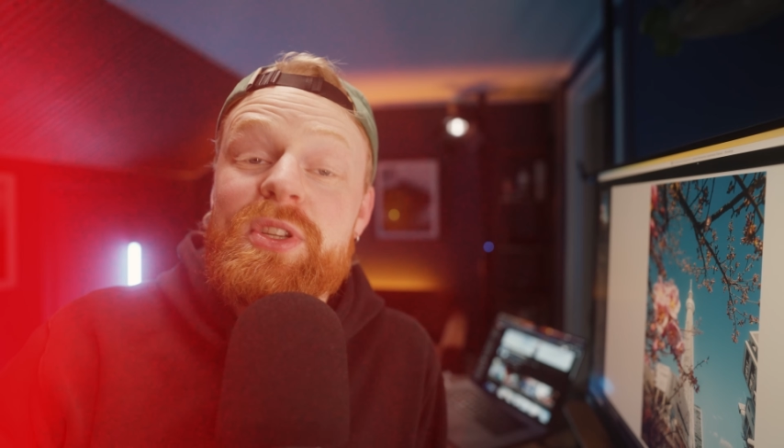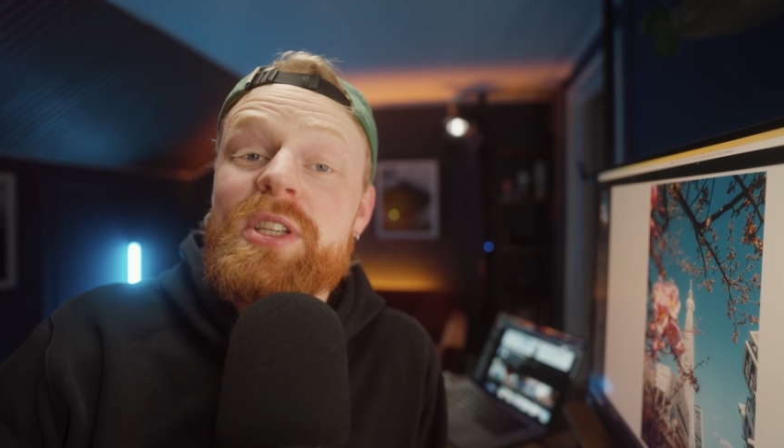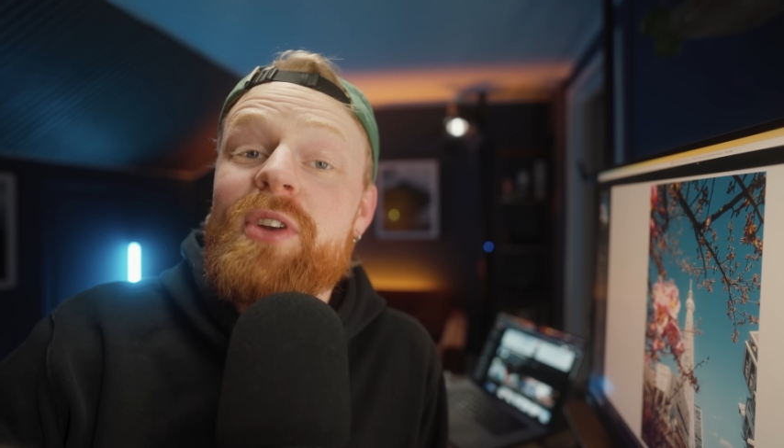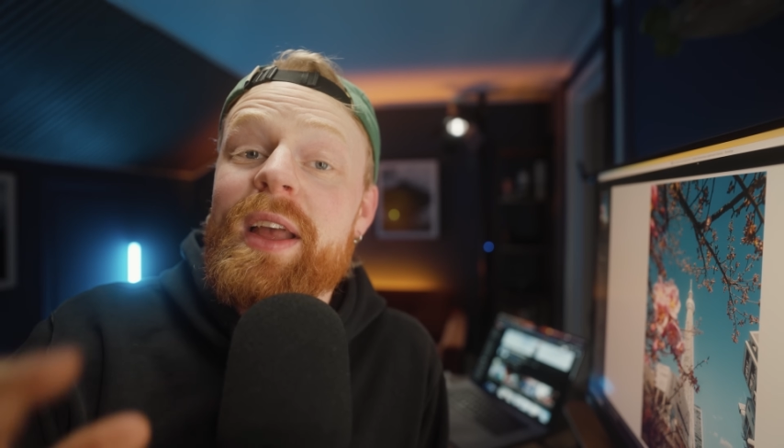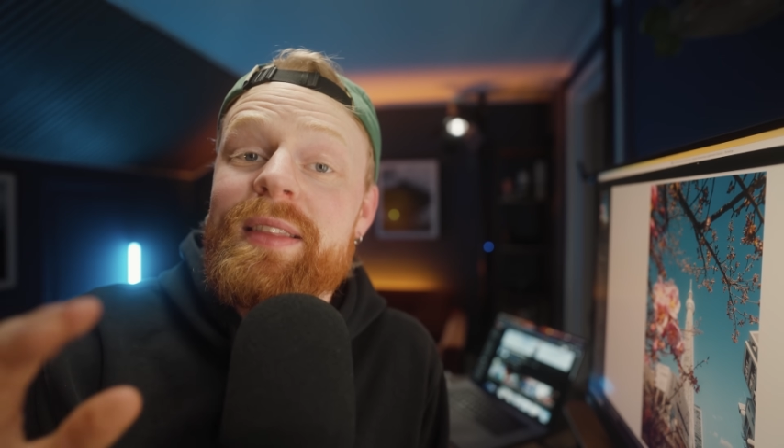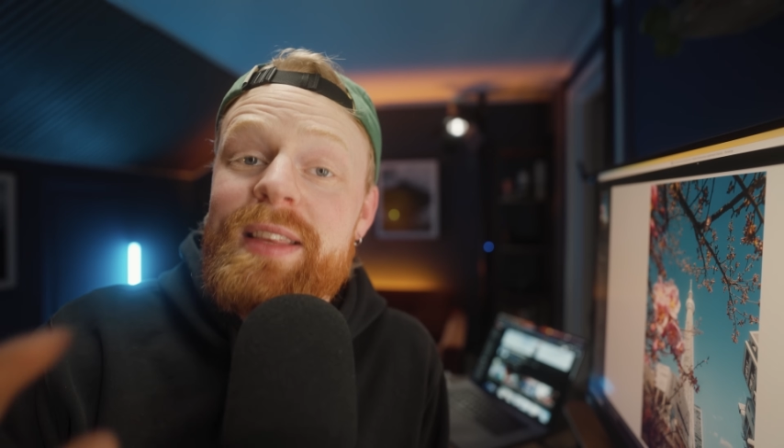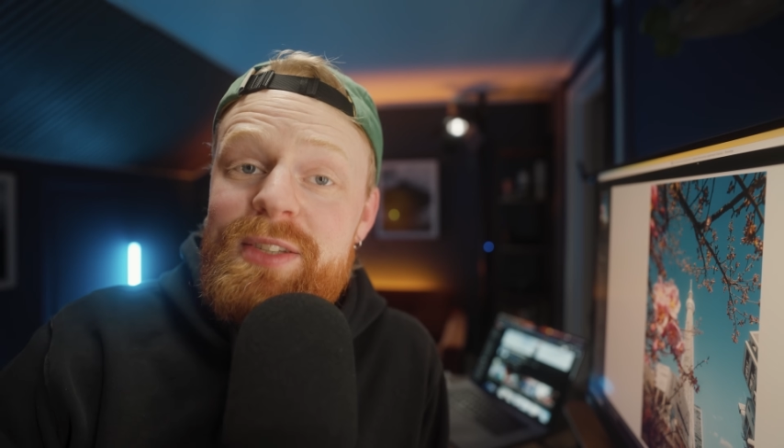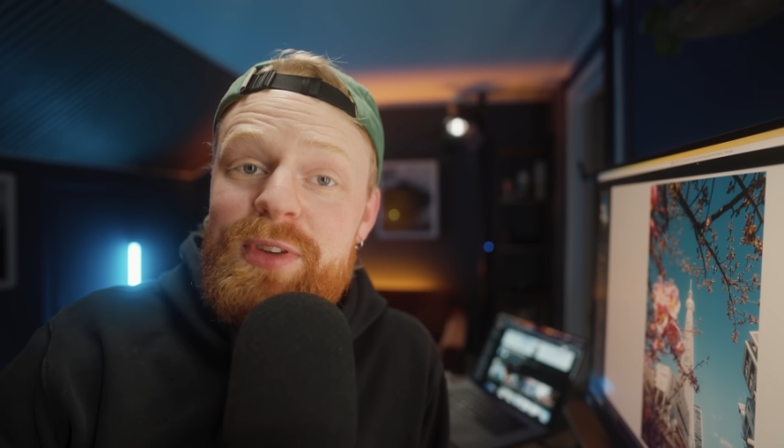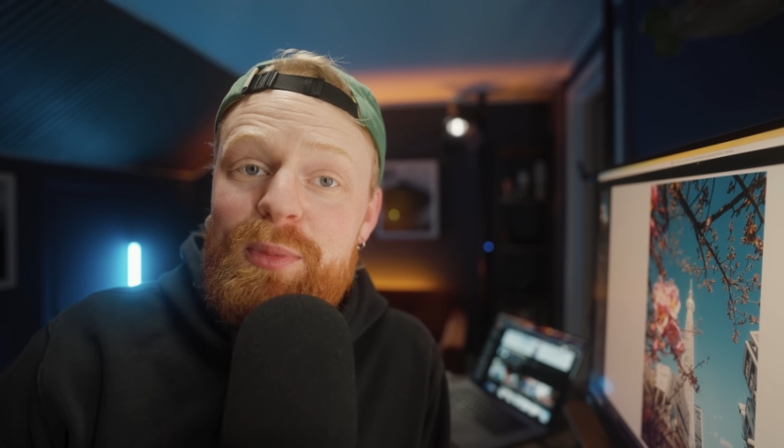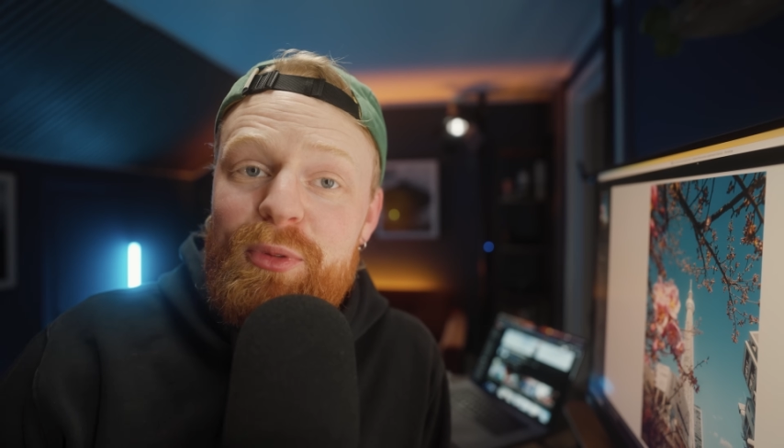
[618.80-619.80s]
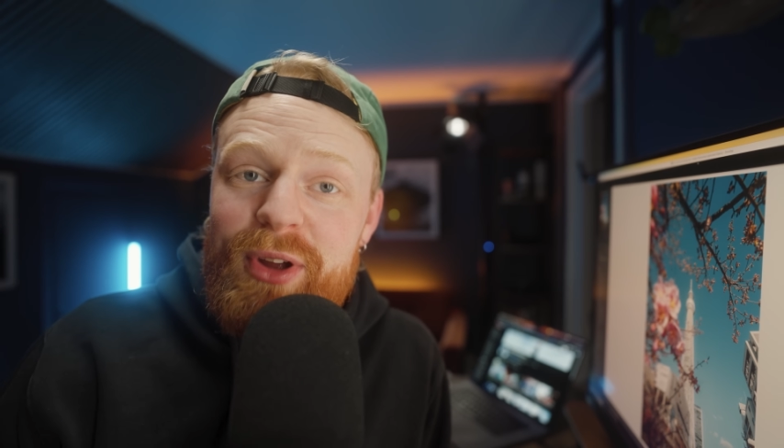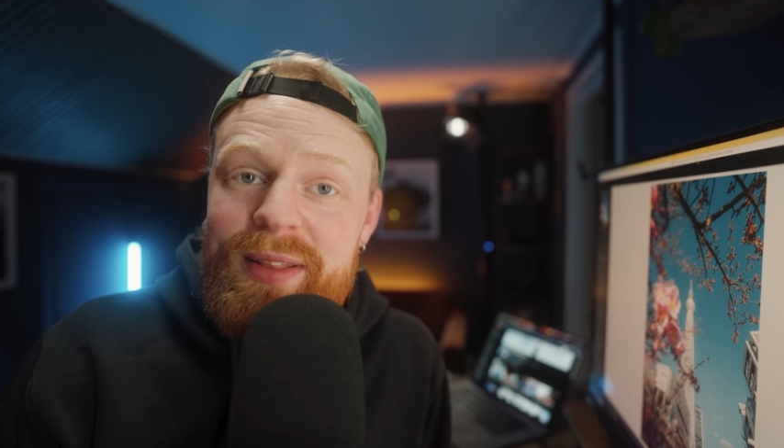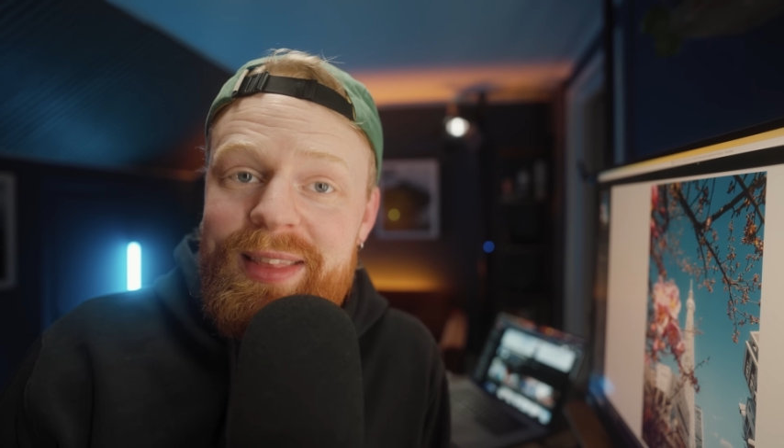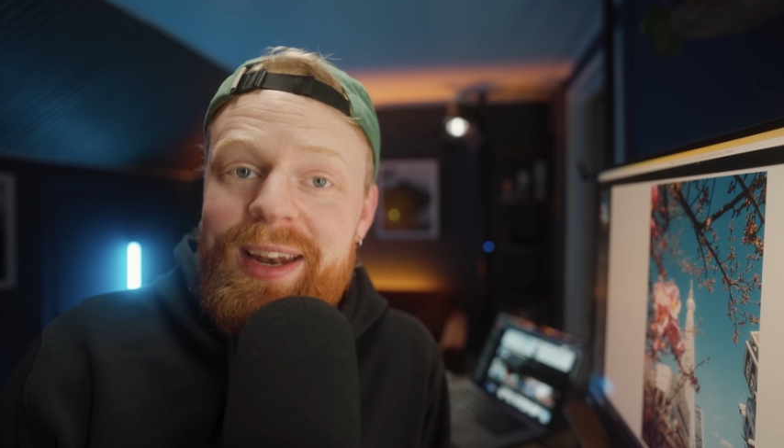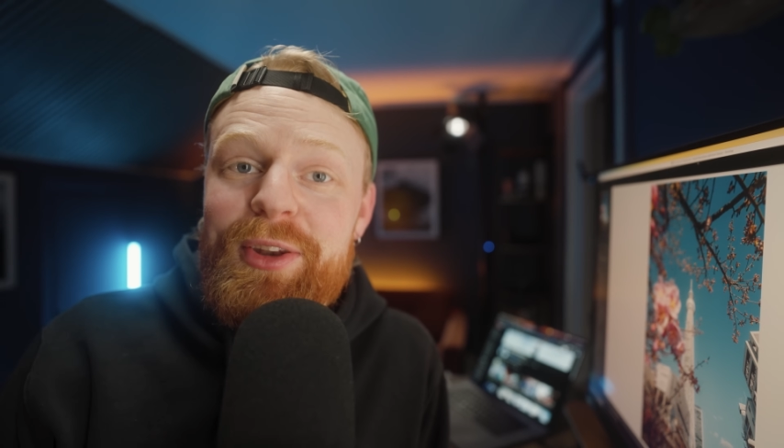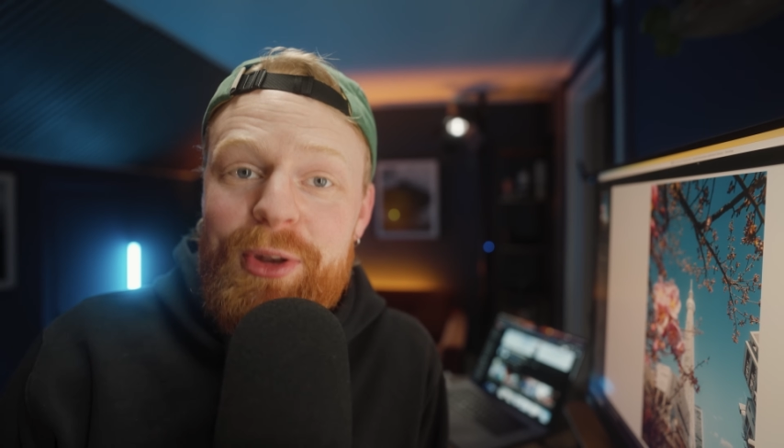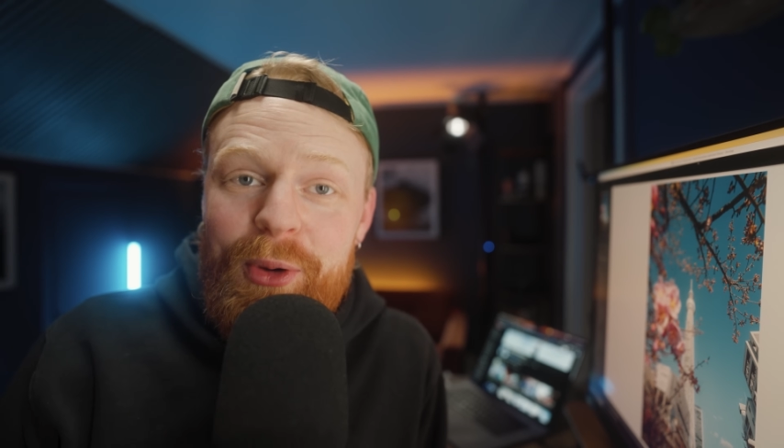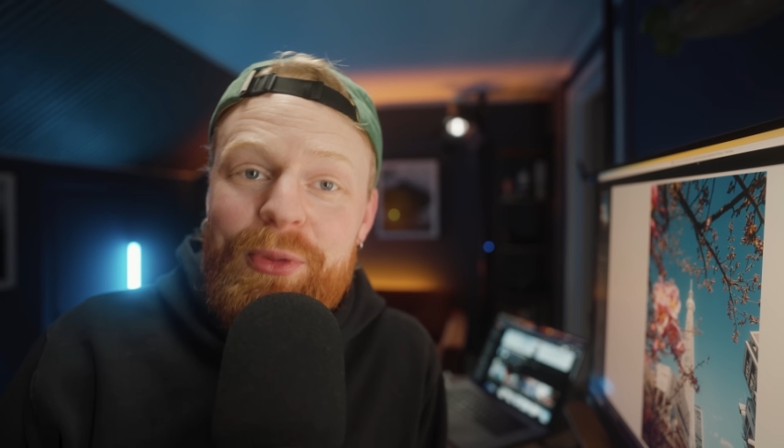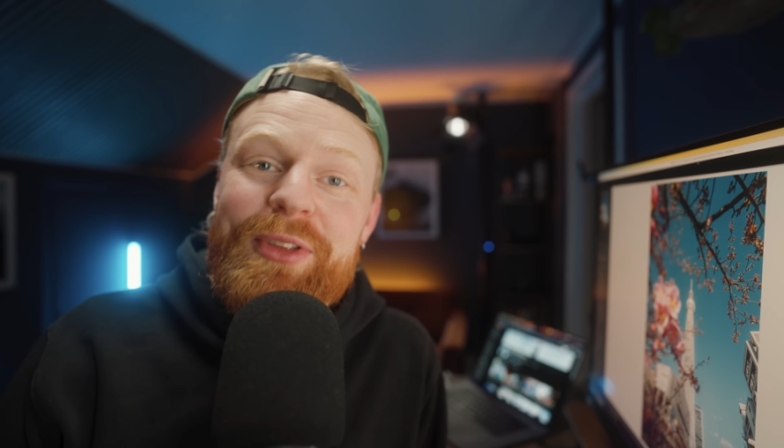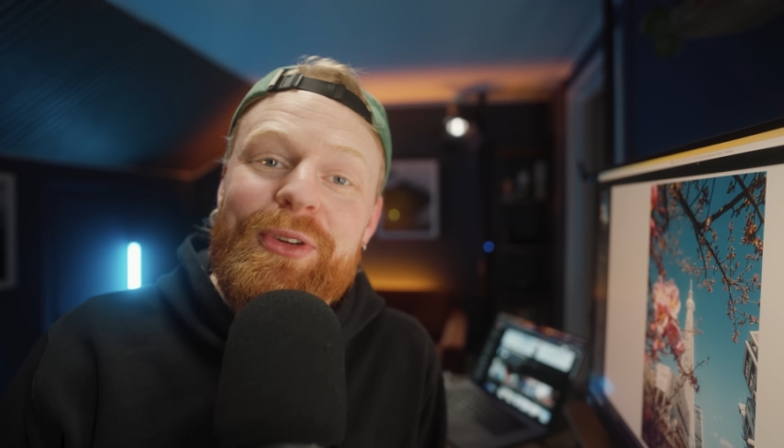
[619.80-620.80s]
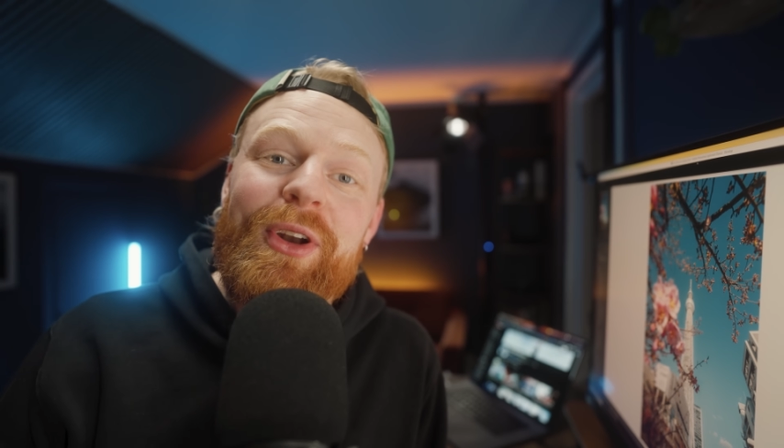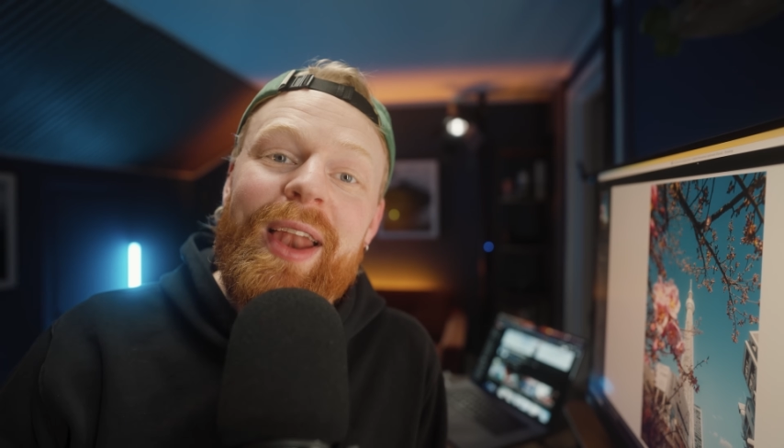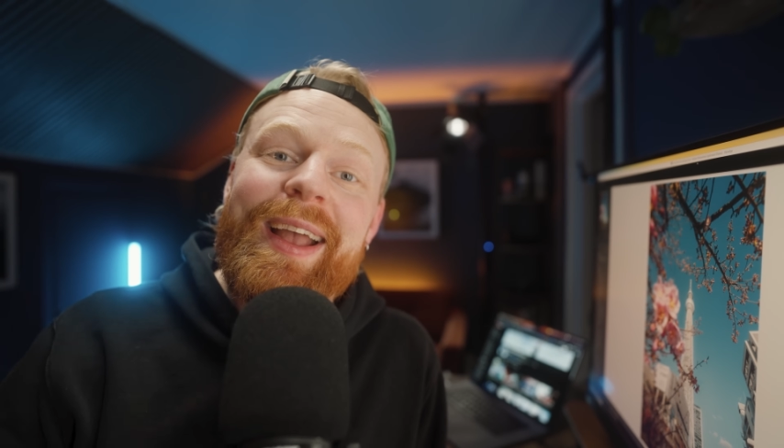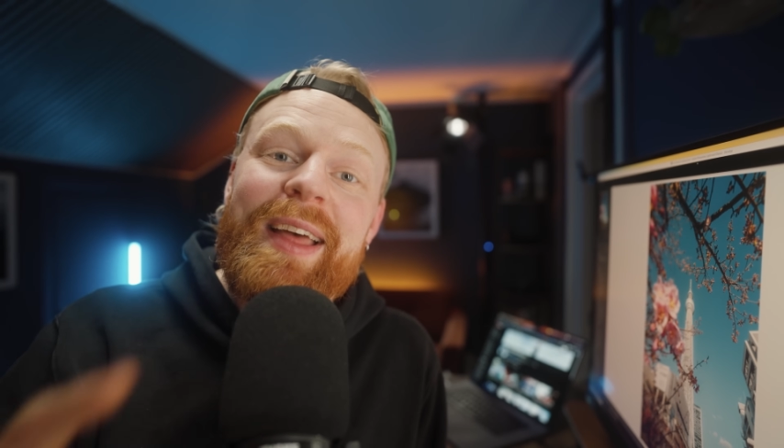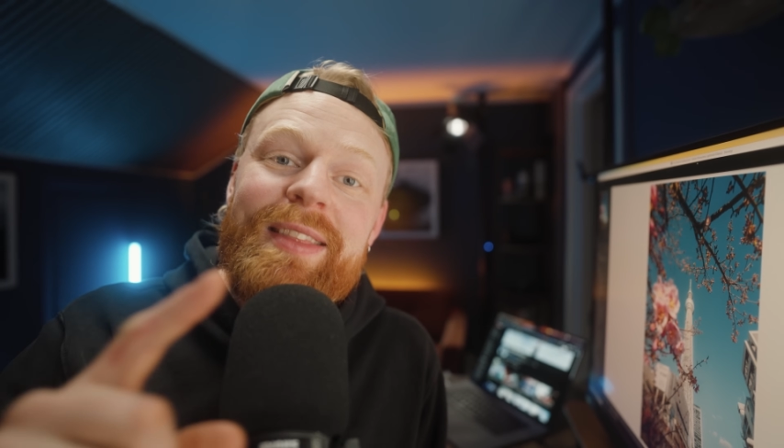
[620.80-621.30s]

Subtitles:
since you like this video, my friend, then I know that you're gonna like